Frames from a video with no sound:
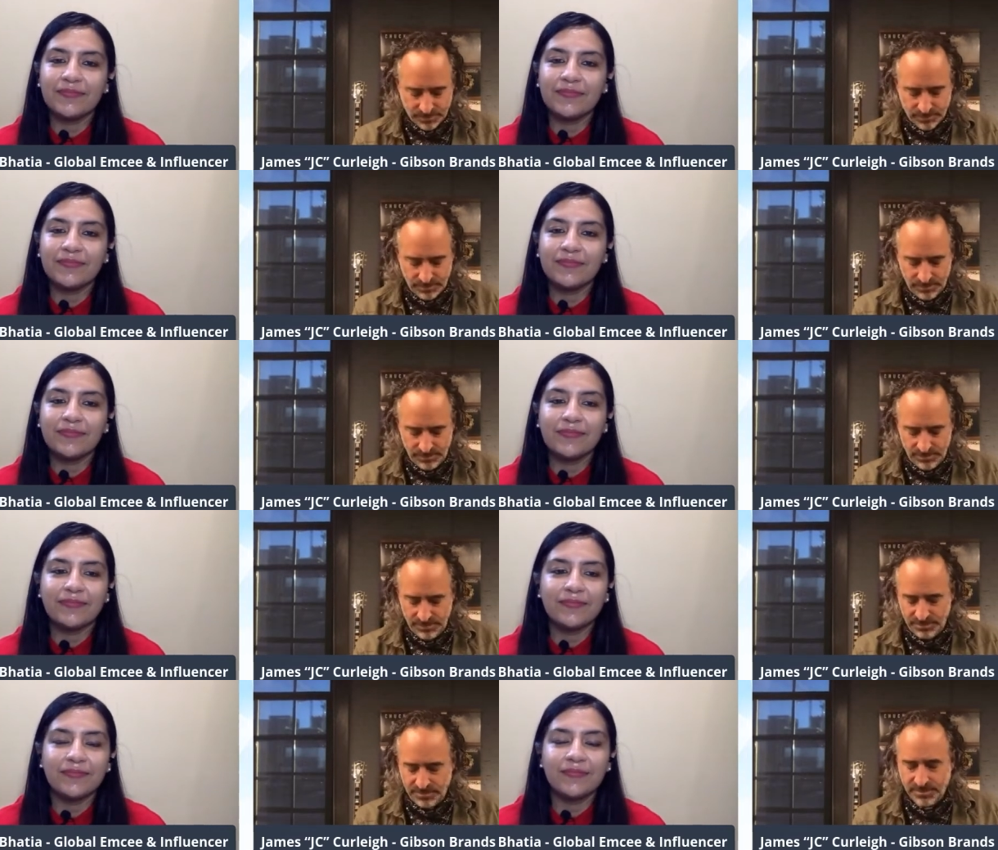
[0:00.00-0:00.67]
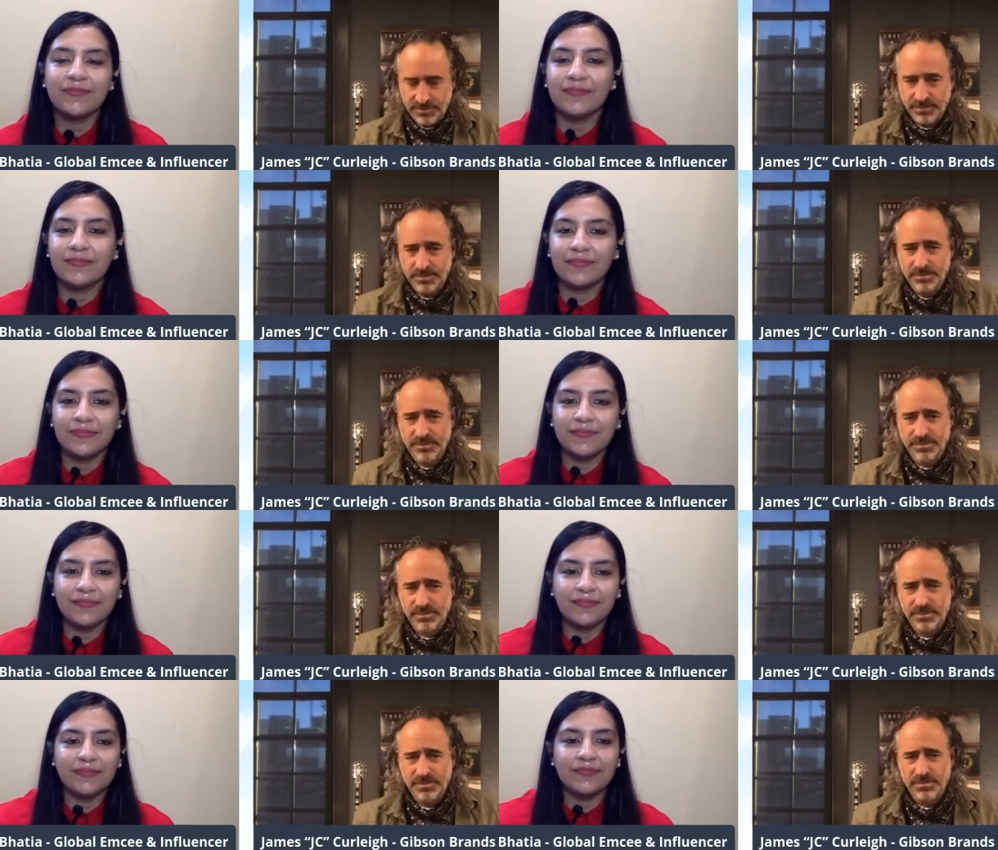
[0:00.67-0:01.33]

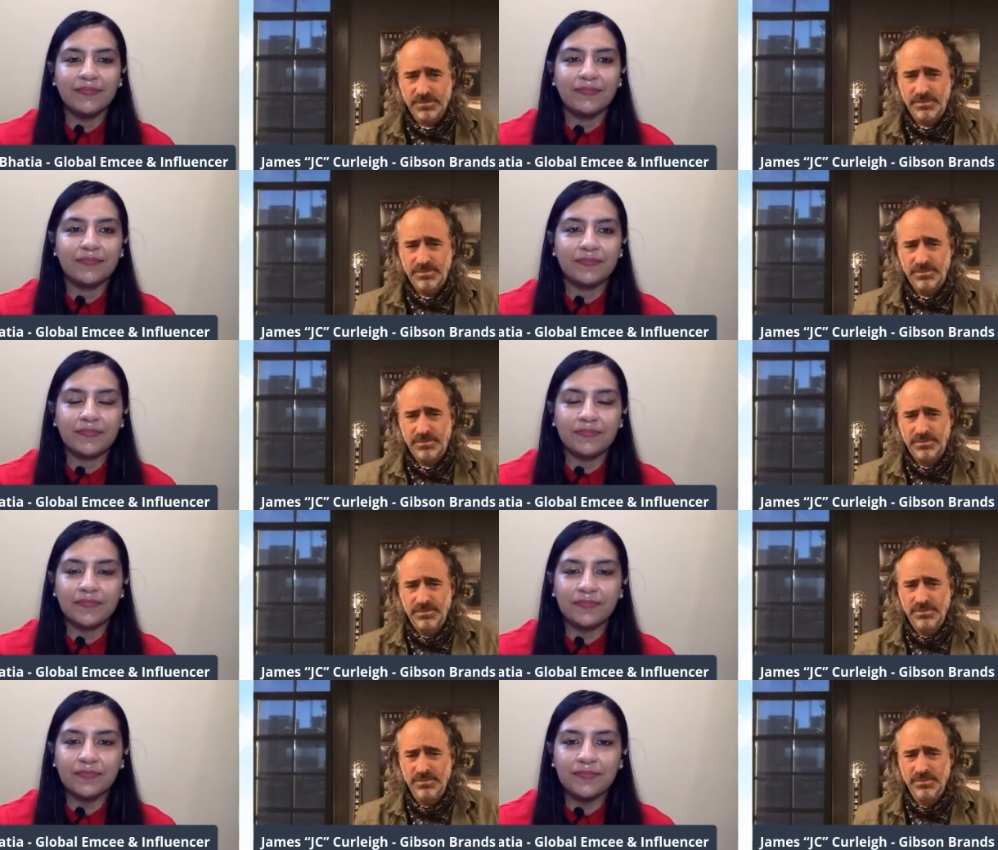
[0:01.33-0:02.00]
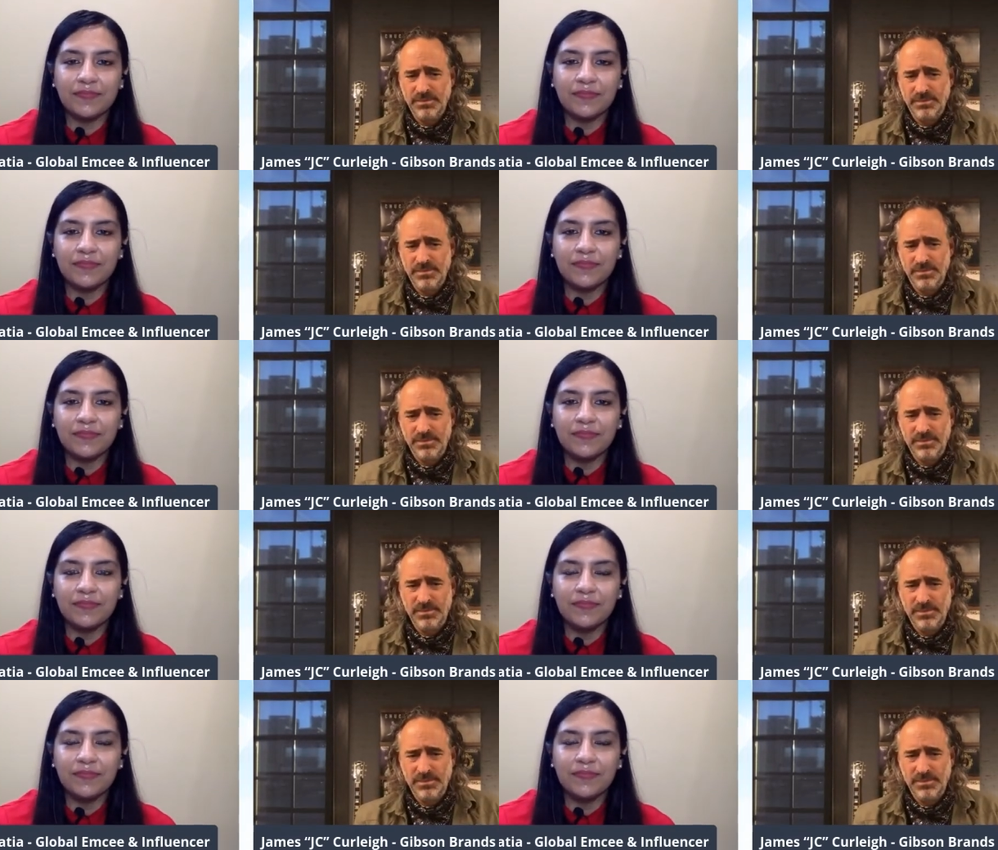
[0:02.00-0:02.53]
[no speech]